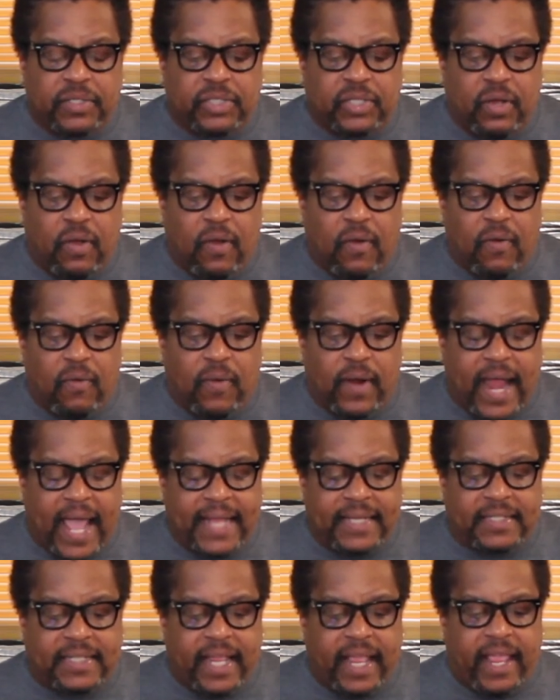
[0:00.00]
So when
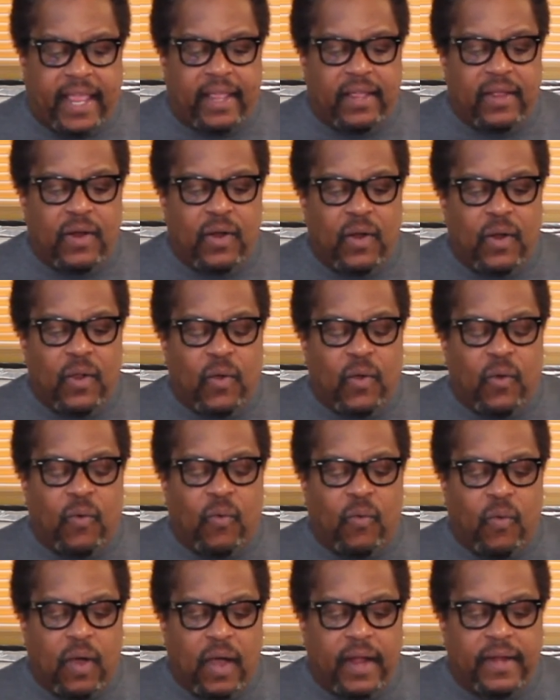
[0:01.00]
I say
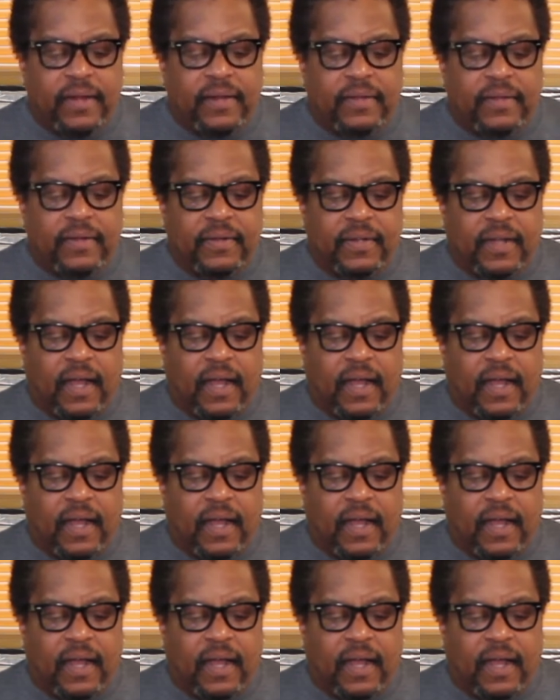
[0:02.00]
1,